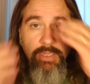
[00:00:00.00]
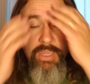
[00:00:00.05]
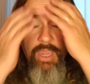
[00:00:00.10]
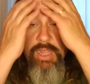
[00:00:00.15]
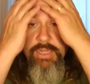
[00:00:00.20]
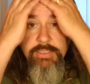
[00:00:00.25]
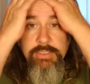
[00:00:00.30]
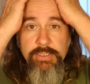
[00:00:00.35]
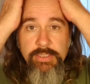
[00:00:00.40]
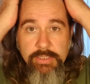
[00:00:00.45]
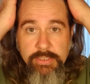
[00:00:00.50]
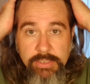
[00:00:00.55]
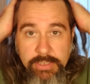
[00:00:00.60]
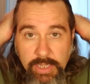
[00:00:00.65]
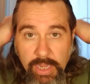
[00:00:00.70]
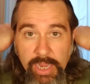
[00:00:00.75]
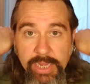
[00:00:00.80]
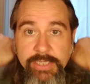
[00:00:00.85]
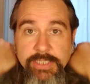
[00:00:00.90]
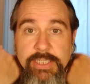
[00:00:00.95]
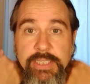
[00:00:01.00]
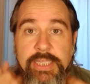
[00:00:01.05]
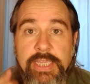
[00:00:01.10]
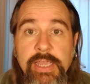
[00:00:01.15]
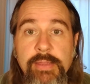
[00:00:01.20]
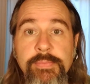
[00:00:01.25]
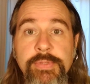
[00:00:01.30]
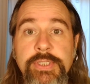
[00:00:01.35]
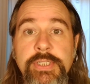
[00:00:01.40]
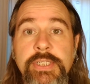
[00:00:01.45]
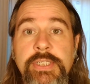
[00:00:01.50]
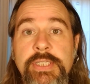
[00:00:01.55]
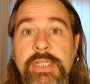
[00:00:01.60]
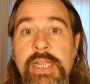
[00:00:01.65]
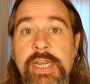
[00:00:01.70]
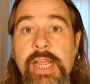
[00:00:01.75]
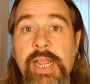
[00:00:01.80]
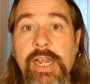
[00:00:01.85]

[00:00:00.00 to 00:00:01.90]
consulate sites and the embassy site,